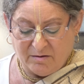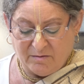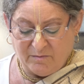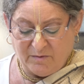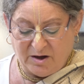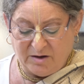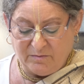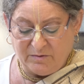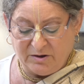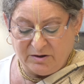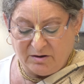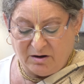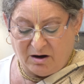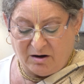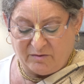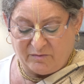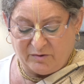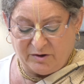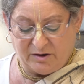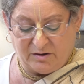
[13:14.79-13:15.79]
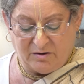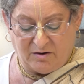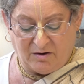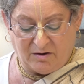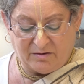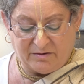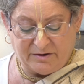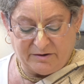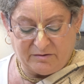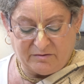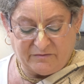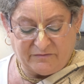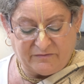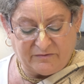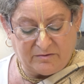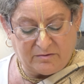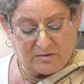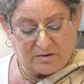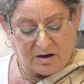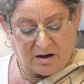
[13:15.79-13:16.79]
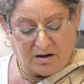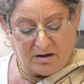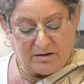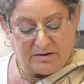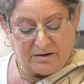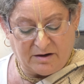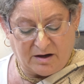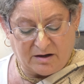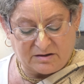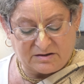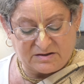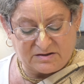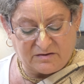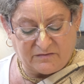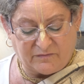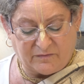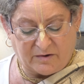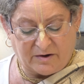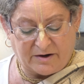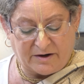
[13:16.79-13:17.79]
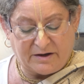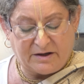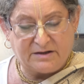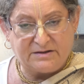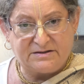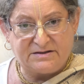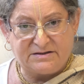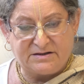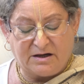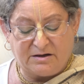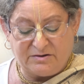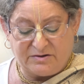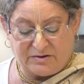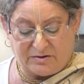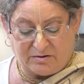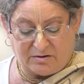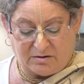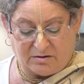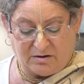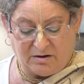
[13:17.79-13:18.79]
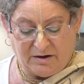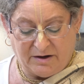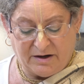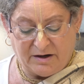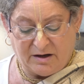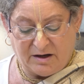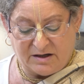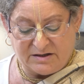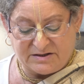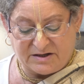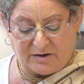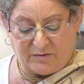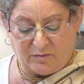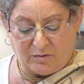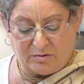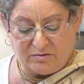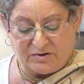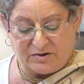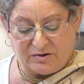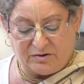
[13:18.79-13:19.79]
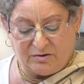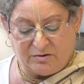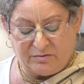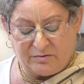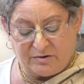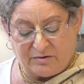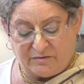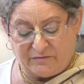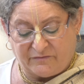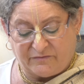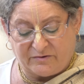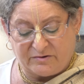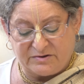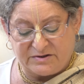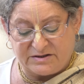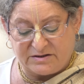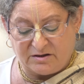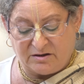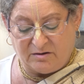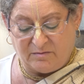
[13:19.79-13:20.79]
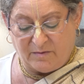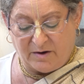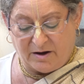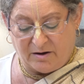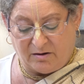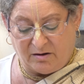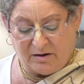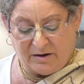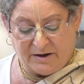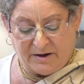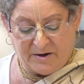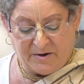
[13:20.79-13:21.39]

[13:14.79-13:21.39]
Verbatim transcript: maybe not recalling the full context of what I had said to her as I wrote to you in the first email,